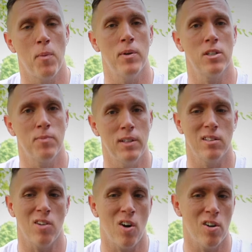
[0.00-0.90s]
but just means
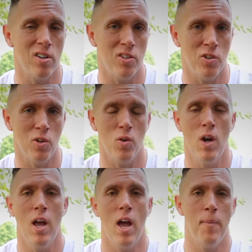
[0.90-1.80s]
it's harder to do.
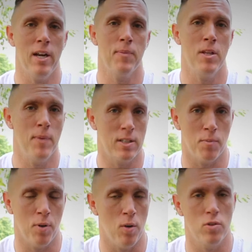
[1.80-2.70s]
It may not be the best
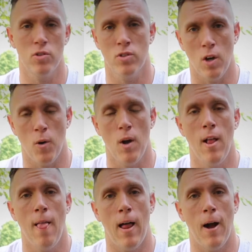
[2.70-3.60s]
approach. So
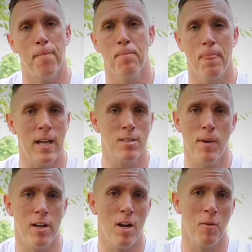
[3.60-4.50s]
um, that's
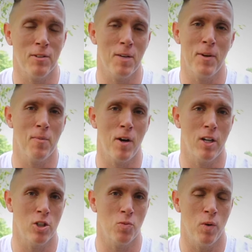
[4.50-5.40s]
about it. I want to talk about the
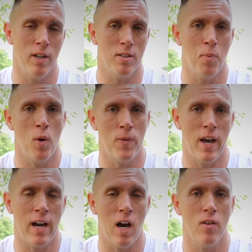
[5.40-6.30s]
market. Just wanted to point
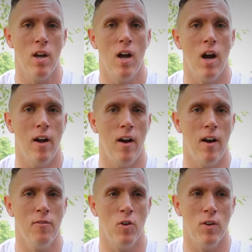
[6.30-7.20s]
that out. Uh,
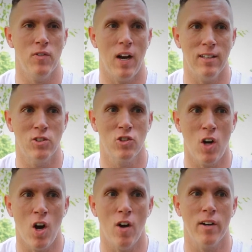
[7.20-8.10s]
you know, I
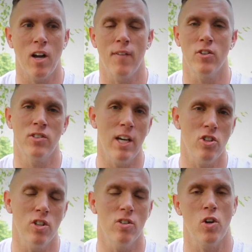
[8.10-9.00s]
saw in
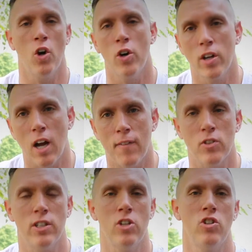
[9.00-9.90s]
conversations or heard in
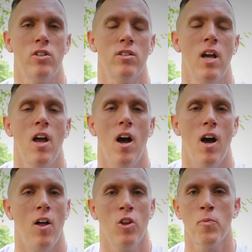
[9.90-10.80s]
conversations
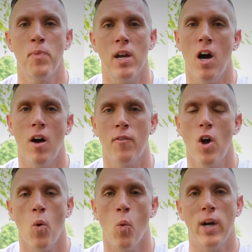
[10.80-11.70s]
uh, a little bit of
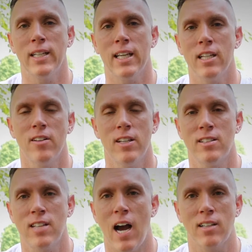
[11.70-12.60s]
wanting to get into these
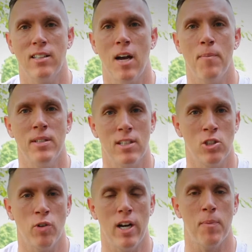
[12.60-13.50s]
stocks and not miss
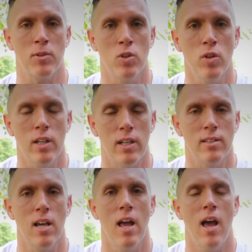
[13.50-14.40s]
these great
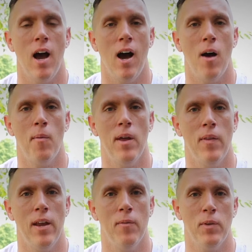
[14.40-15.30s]
opportunities. Um,
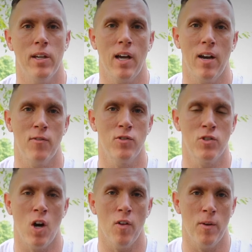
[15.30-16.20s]
and then we kind of
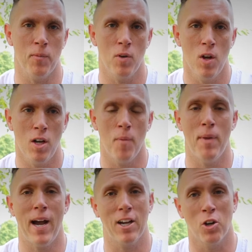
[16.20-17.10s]
saw them come
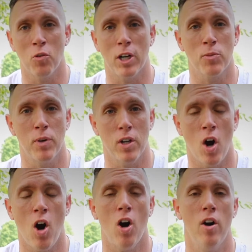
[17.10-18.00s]
back and correct pretty
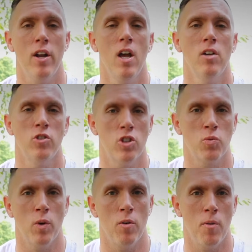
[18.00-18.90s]
hard. So
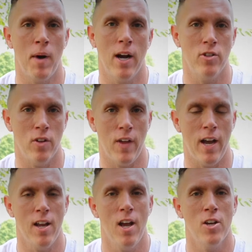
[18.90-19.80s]
just want to remind you
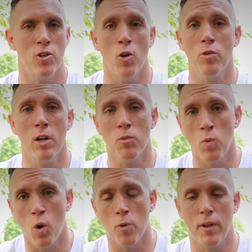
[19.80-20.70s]
that you don't get
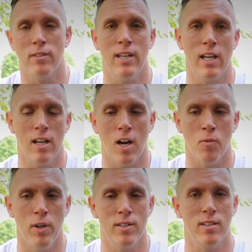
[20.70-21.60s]
reward without taking
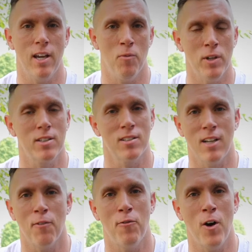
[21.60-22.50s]
on risk, and risk is
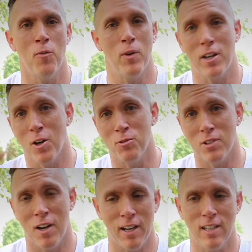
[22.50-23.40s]
not fun when it
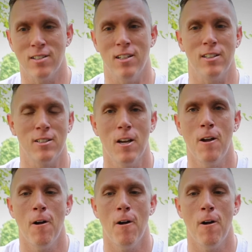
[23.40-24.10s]
goes against us.